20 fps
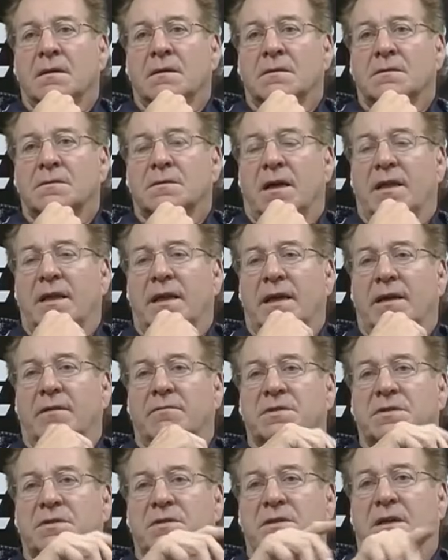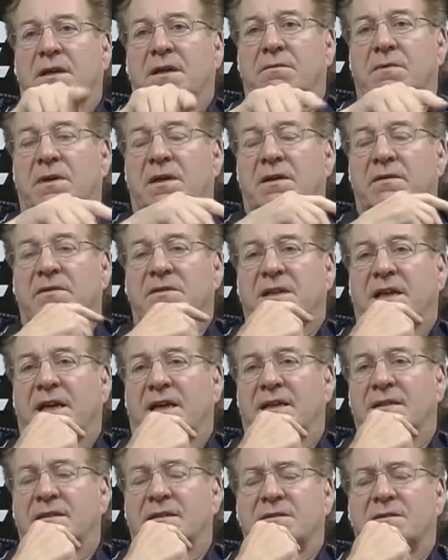So I think it was uh, one of his
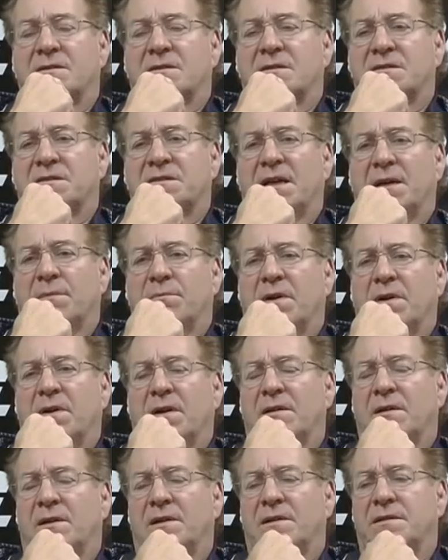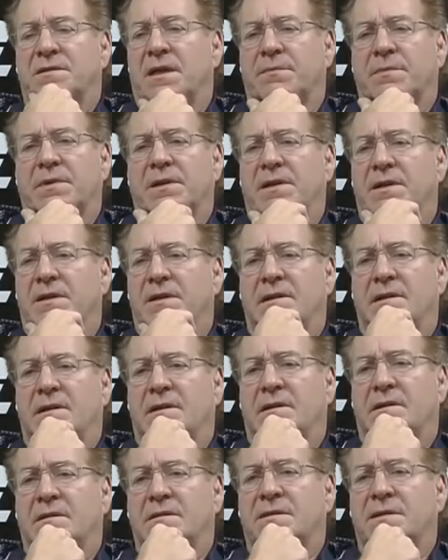cousins or stepbrother or something, you
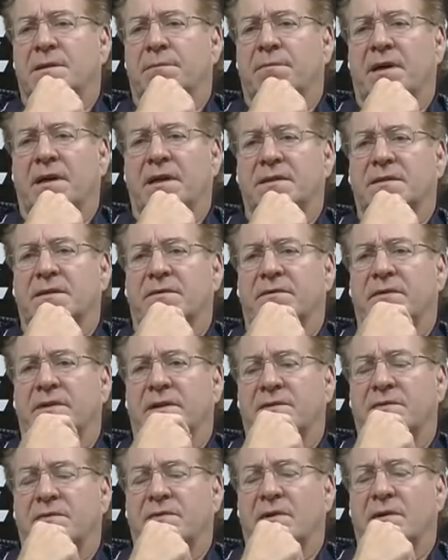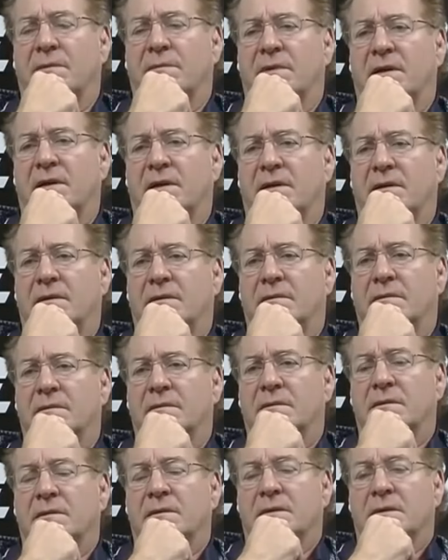know, and some buddies of his from uh,
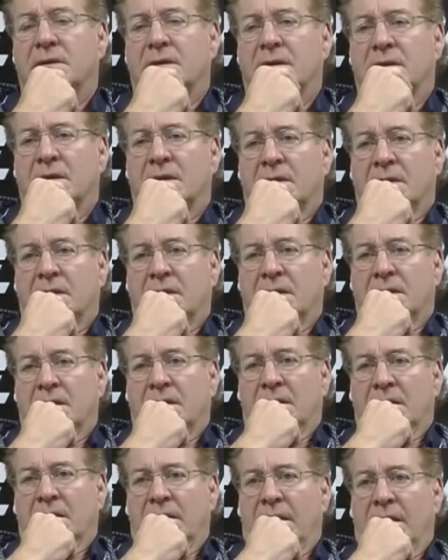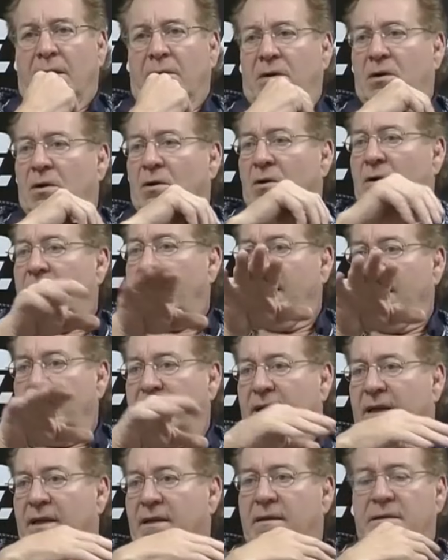they were cocaine
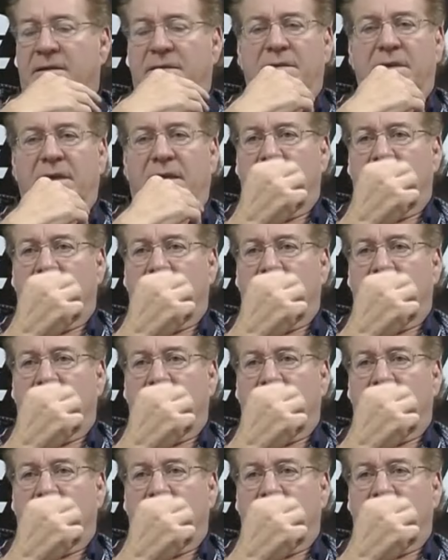dealers. They